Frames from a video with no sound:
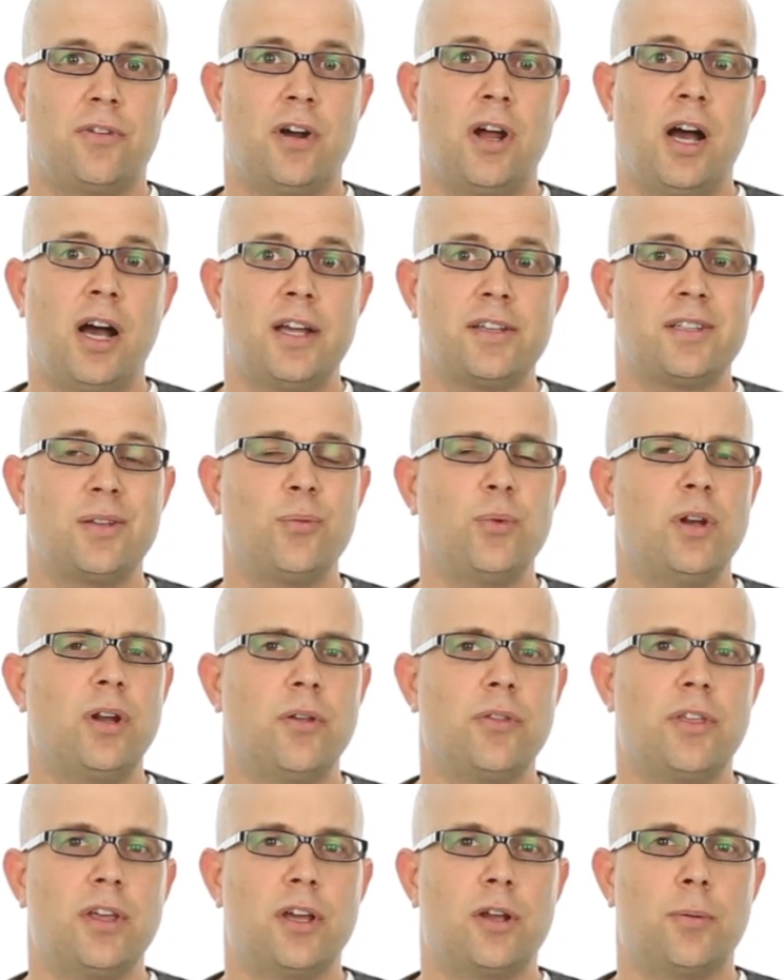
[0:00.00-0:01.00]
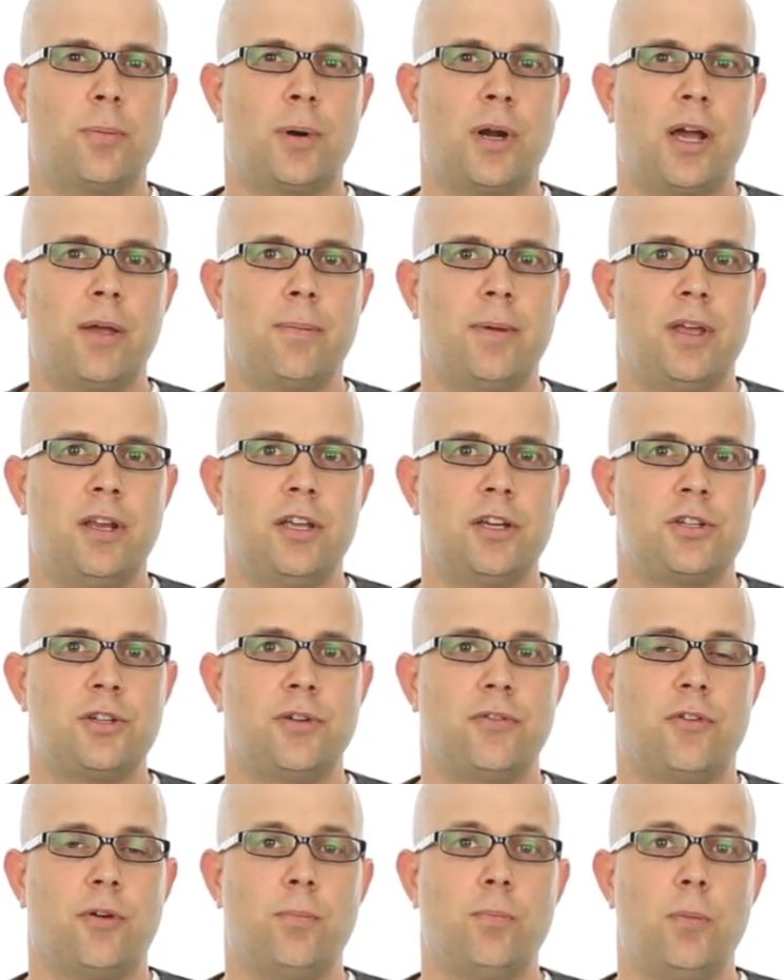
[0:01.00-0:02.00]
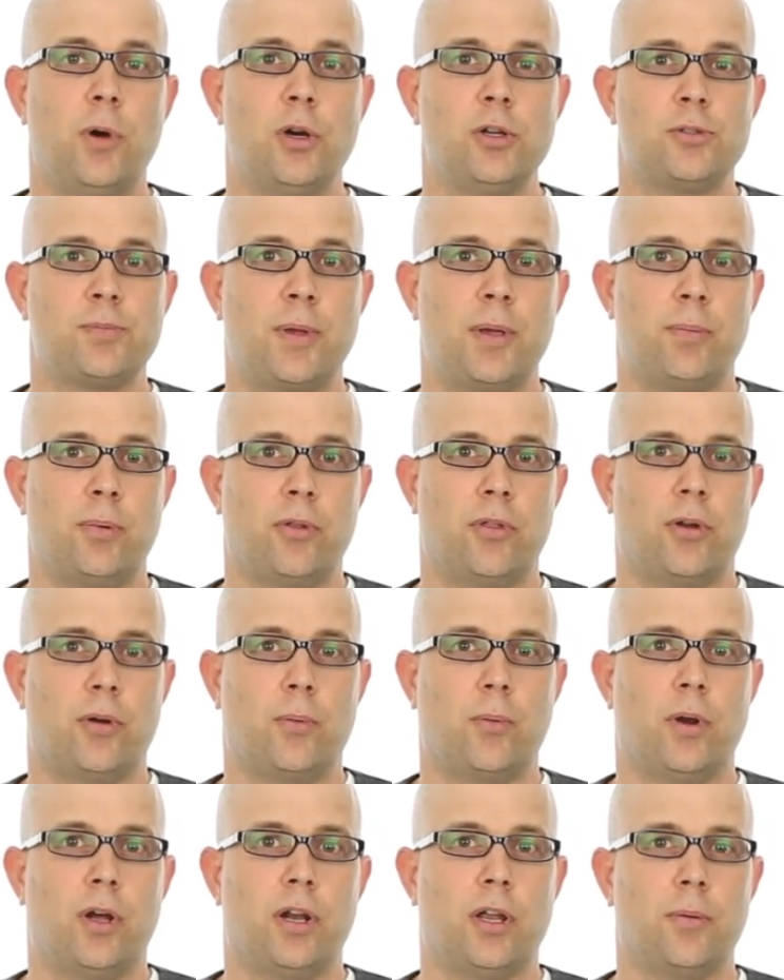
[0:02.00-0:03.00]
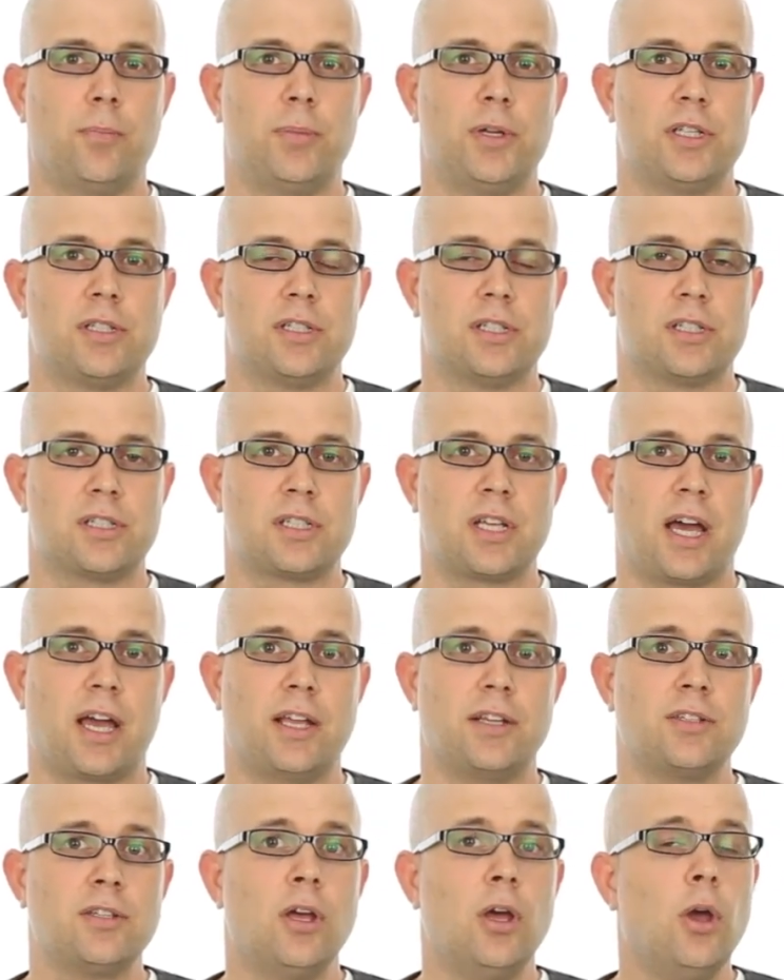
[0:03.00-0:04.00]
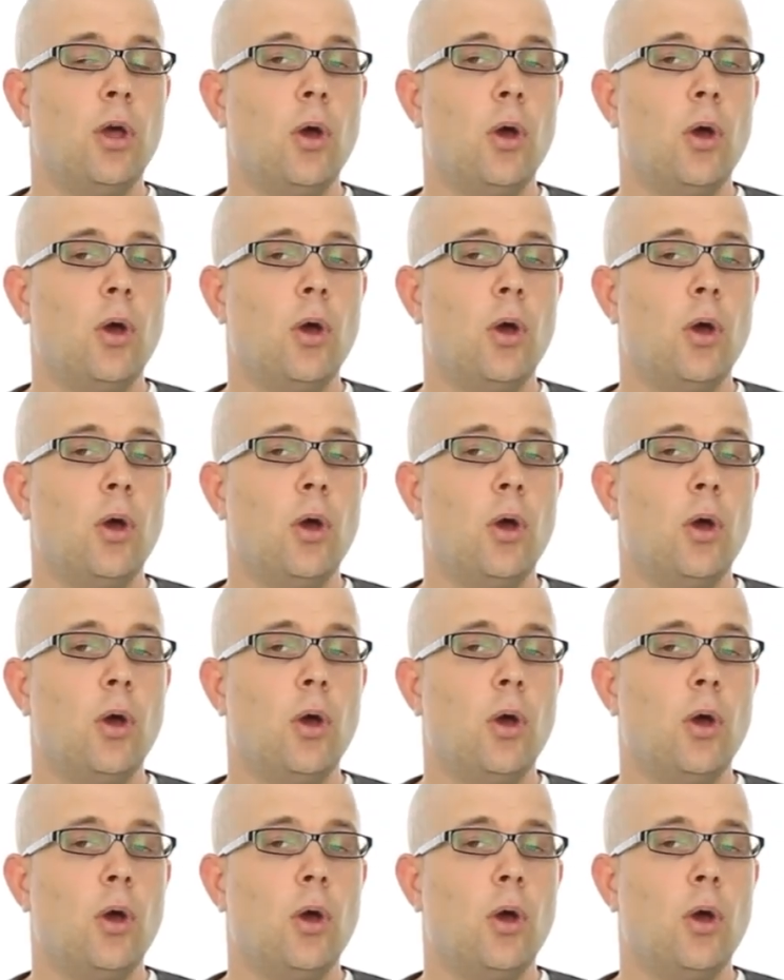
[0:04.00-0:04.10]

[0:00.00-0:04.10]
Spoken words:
for us, and we don't think it'll probably be an issue for most people that are running business sites.